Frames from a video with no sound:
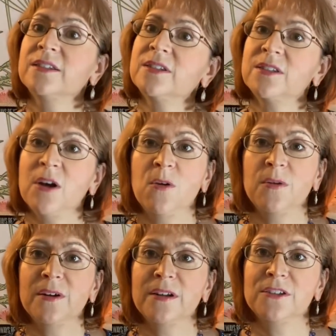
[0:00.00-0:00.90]

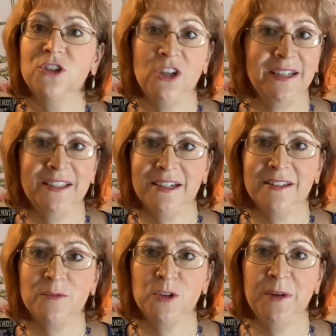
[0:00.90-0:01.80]
So justice,
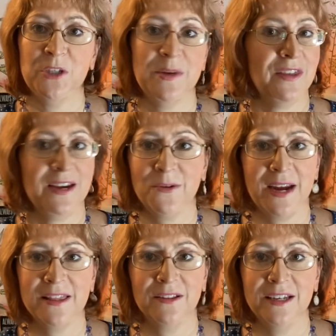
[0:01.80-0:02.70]
which makes me think,
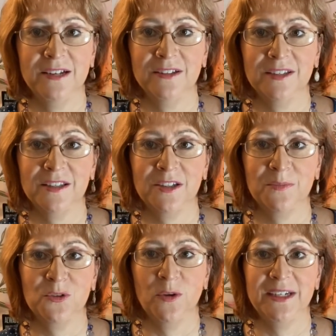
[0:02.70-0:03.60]
okay, the legal system
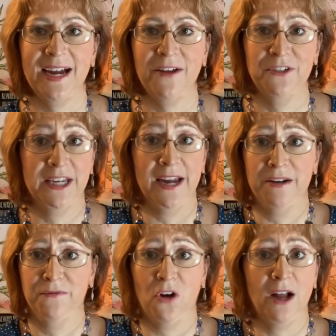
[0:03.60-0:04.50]
is going to have to get
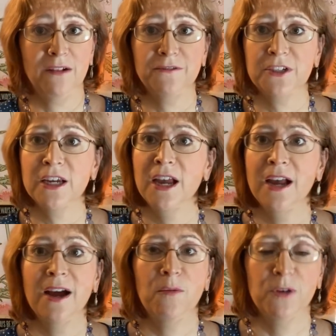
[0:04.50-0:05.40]
involved,
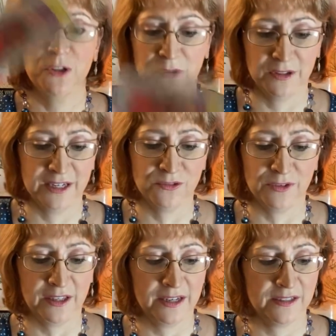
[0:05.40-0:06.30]
which is
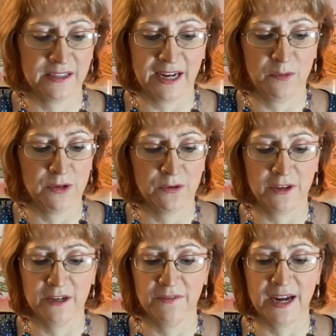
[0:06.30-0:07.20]
really insane when you
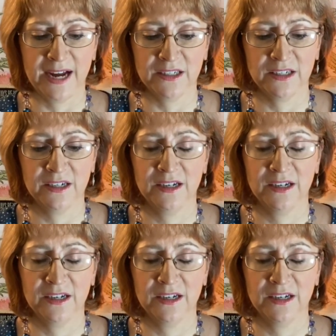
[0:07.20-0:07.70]
think of that.